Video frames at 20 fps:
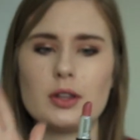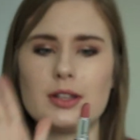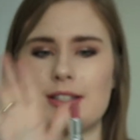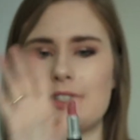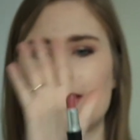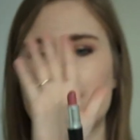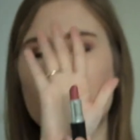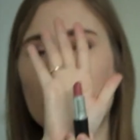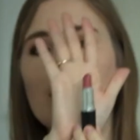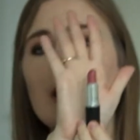This
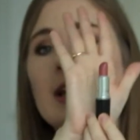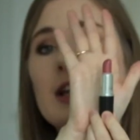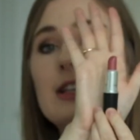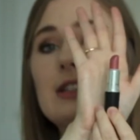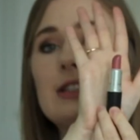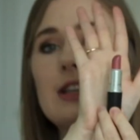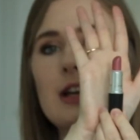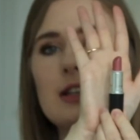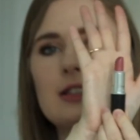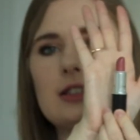is more like
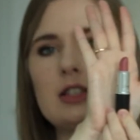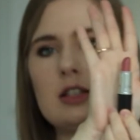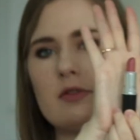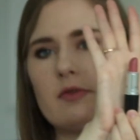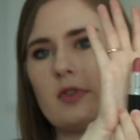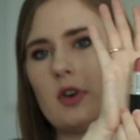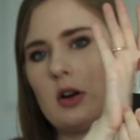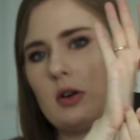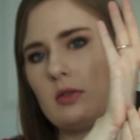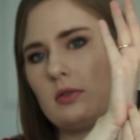a dusty
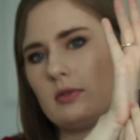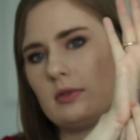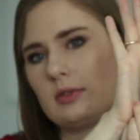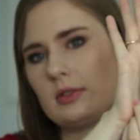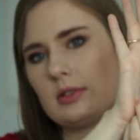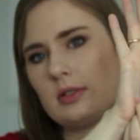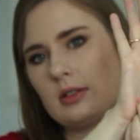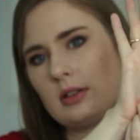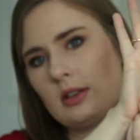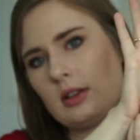
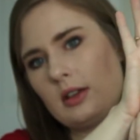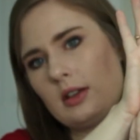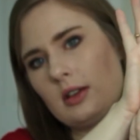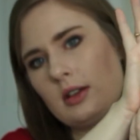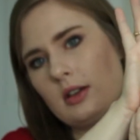rose.